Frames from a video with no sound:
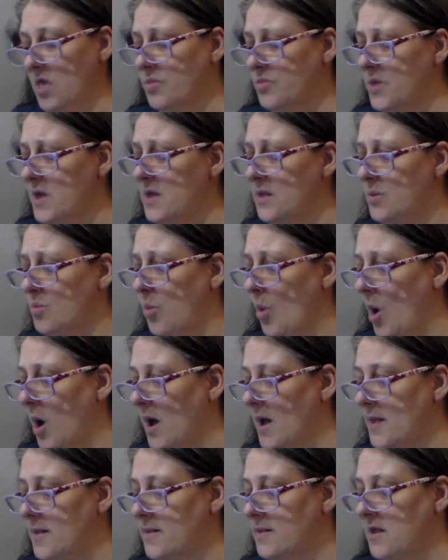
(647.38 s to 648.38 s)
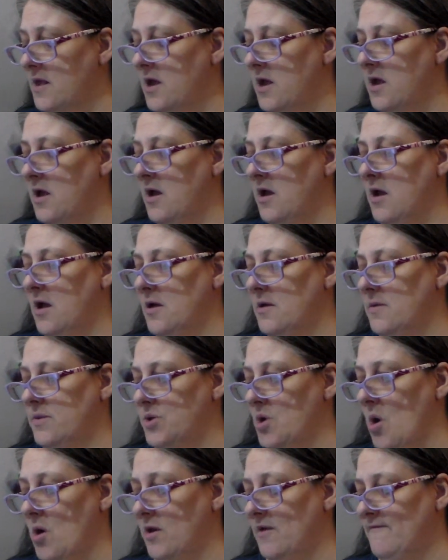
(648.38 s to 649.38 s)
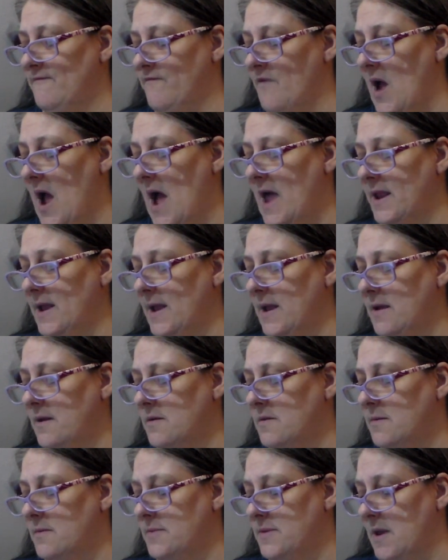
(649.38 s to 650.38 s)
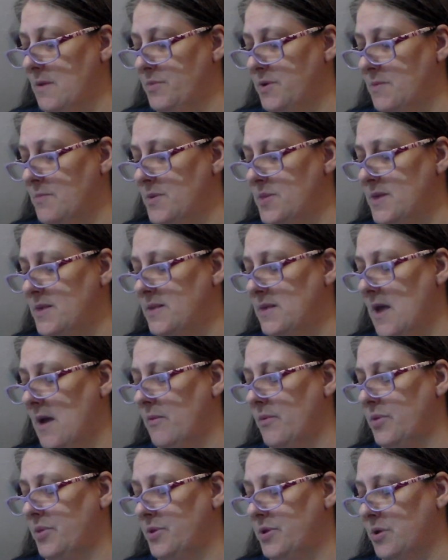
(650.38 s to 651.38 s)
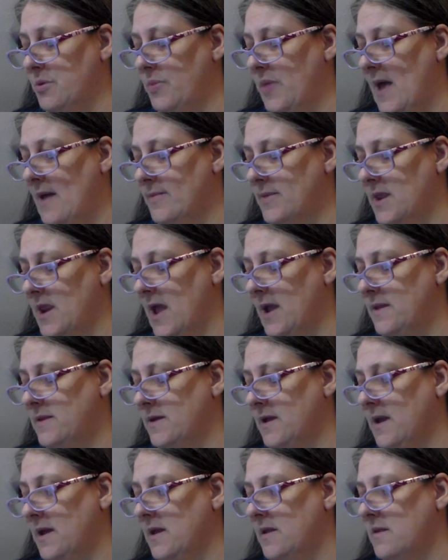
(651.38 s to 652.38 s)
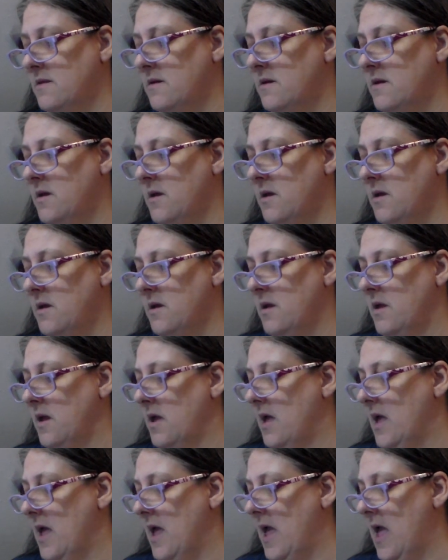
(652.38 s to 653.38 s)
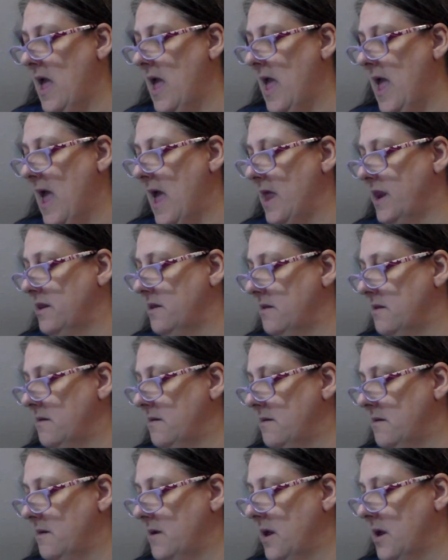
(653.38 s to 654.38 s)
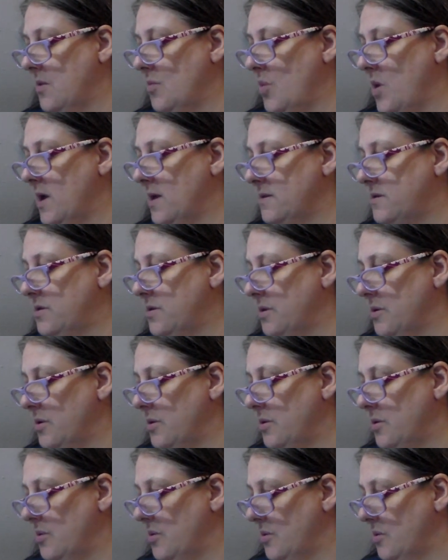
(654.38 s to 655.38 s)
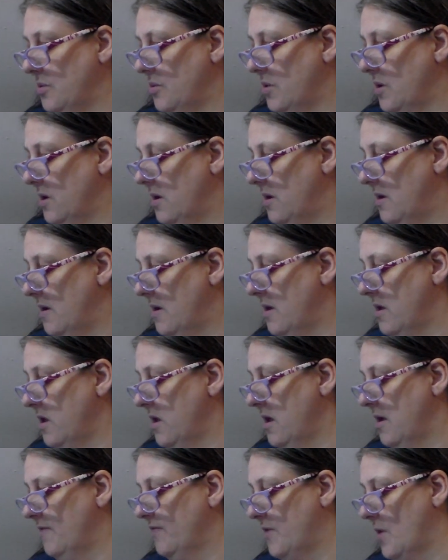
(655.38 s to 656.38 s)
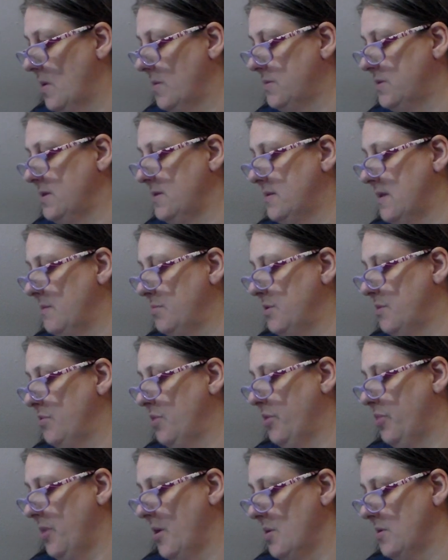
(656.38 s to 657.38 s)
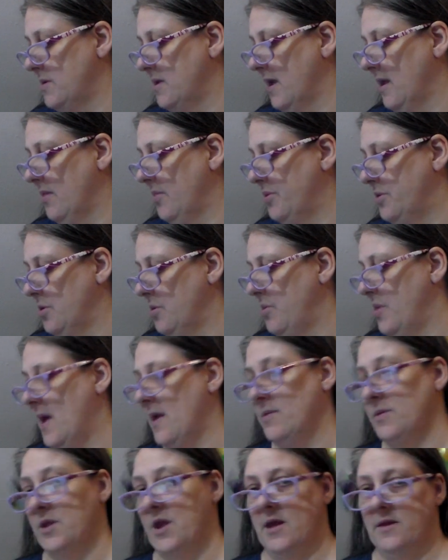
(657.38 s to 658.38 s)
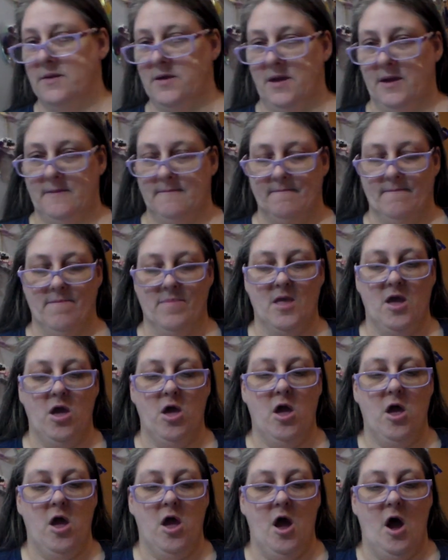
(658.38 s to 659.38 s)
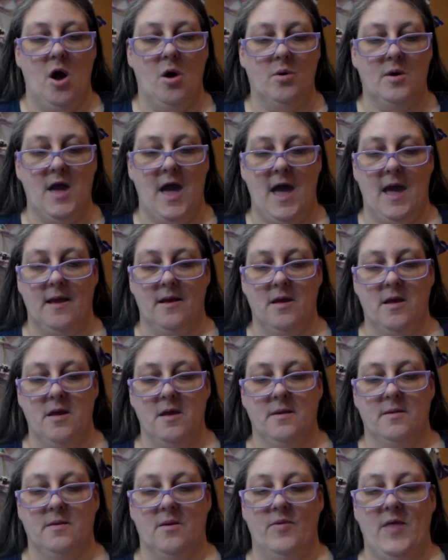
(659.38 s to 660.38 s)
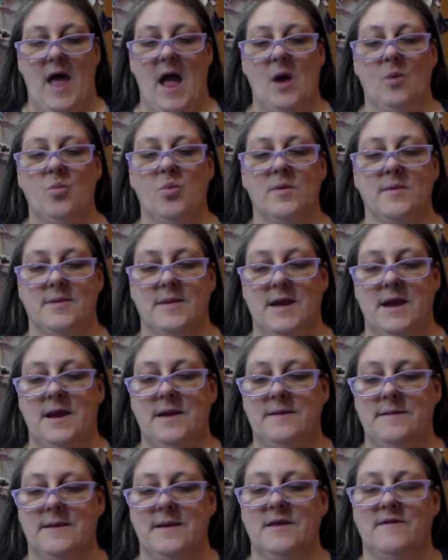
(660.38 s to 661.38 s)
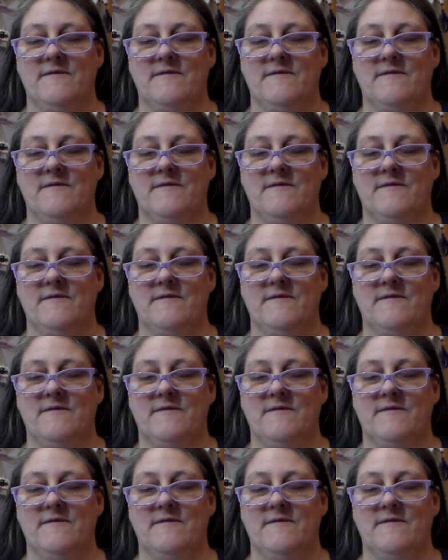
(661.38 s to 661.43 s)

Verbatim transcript: And this was started Friday, September the 7th, 2018, and it went to Thursday, September the 13th, 2018. Okay, so that was each